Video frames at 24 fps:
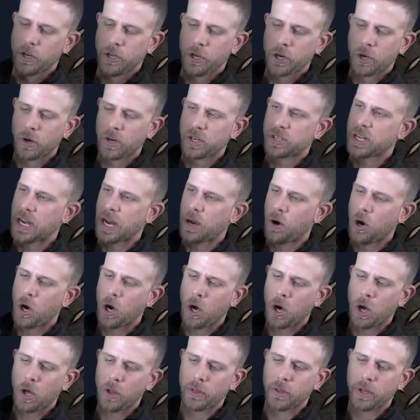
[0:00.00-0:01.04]
you notice how
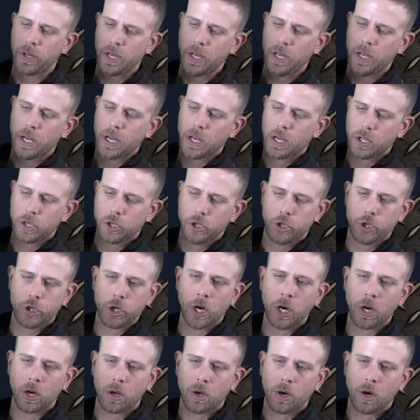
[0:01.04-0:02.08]
all the
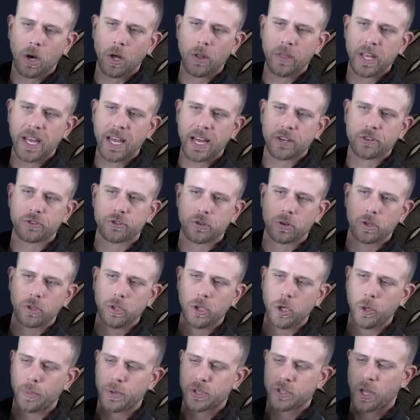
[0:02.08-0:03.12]
junk, all the extra
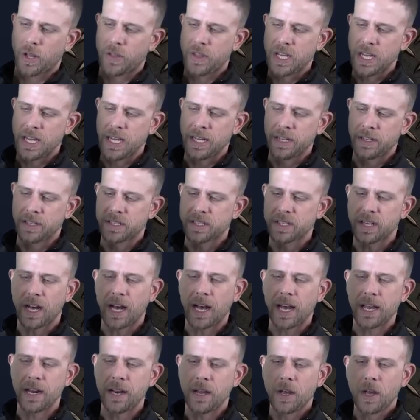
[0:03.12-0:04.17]
loop is on the
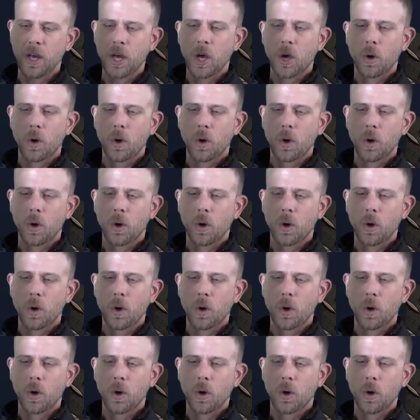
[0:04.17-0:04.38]
inside.